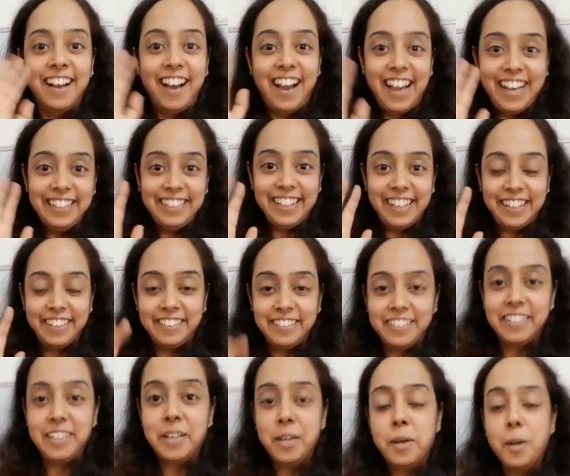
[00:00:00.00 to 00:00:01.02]
Hi
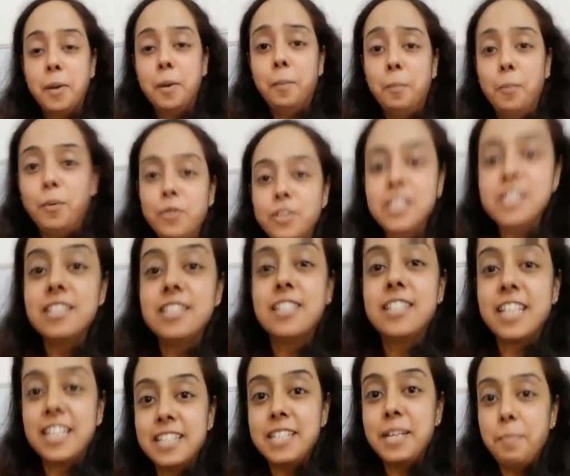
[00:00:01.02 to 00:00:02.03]
there. More than
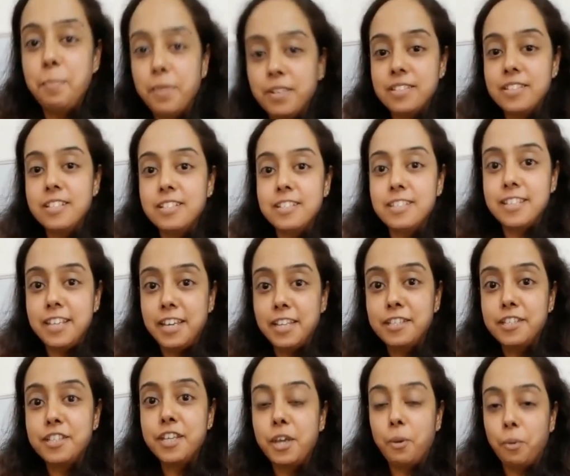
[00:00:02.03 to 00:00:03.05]
60%
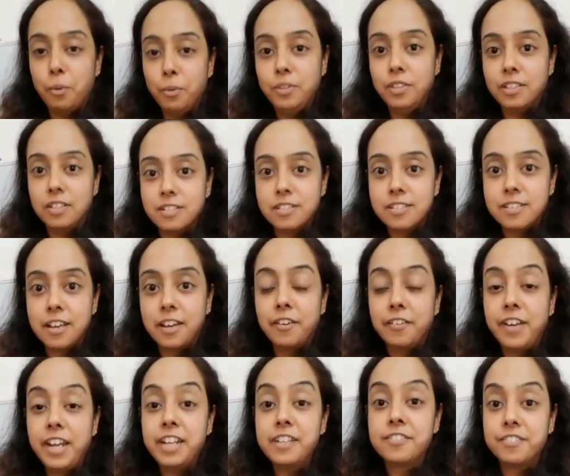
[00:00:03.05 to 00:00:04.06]
CNC owners
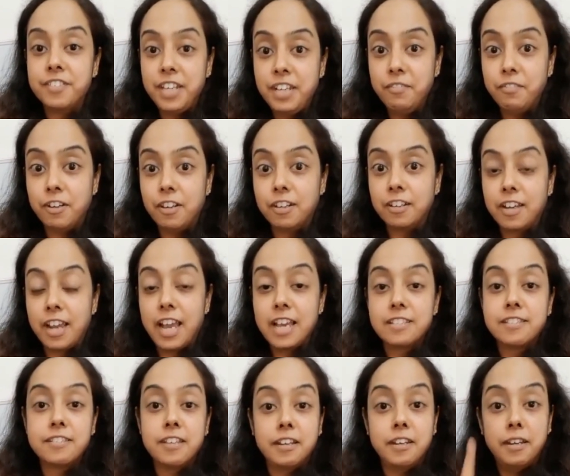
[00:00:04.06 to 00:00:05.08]
rate rework
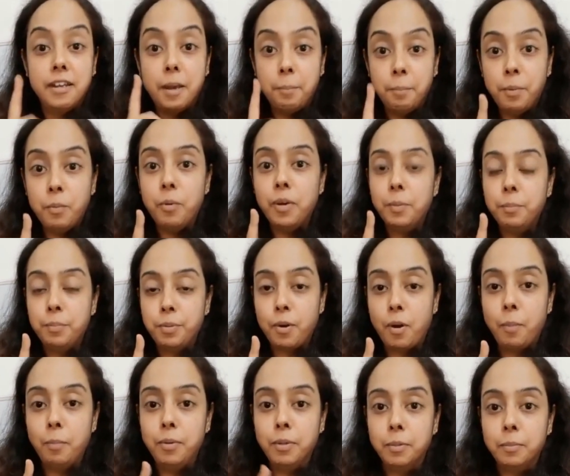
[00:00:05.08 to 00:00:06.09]
as their number one
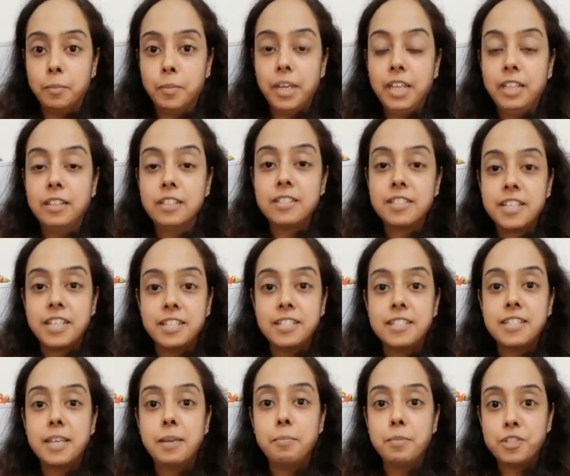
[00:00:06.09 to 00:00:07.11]
problem in the
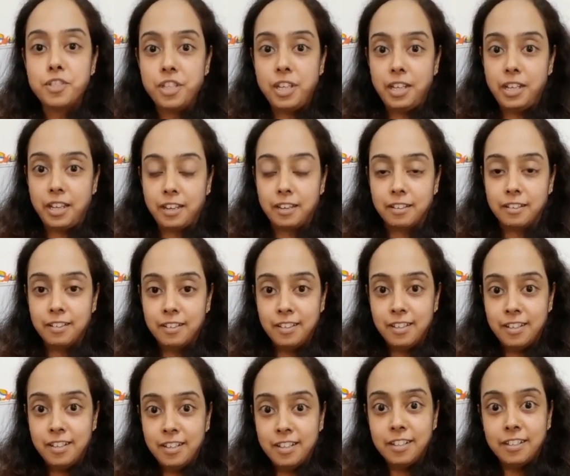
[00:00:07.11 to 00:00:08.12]
CNC machining.
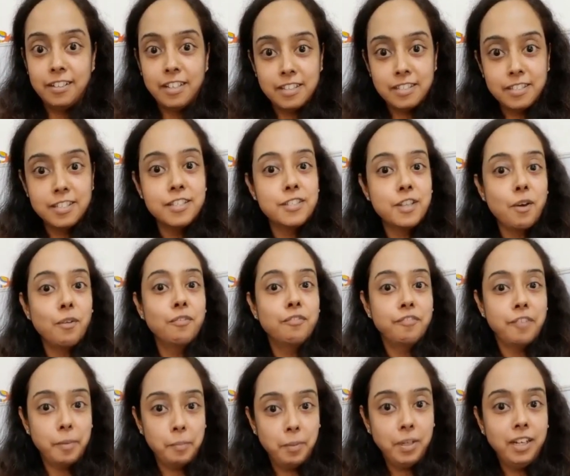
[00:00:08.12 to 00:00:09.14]
Does this sound
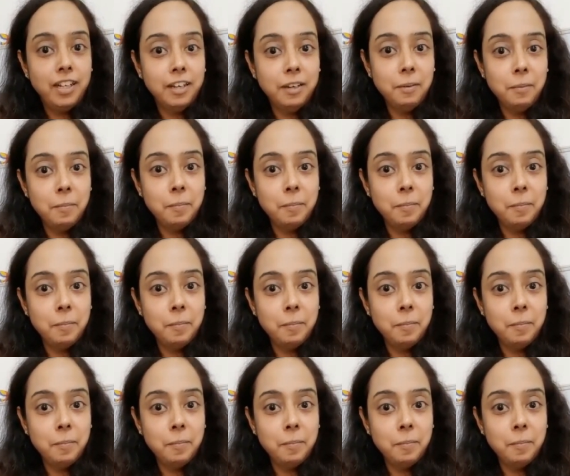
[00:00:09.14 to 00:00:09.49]
familiar?